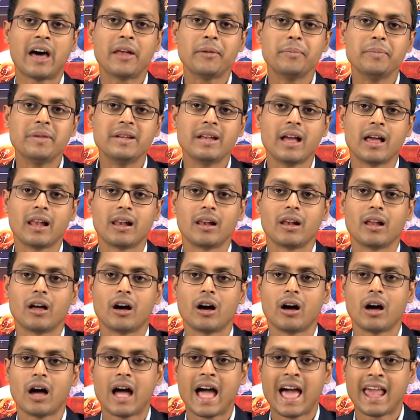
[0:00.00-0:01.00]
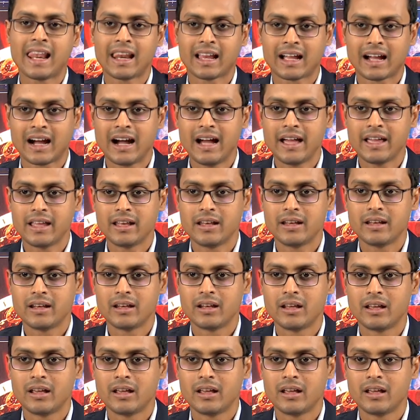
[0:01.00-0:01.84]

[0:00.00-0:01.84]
terminal alkyne,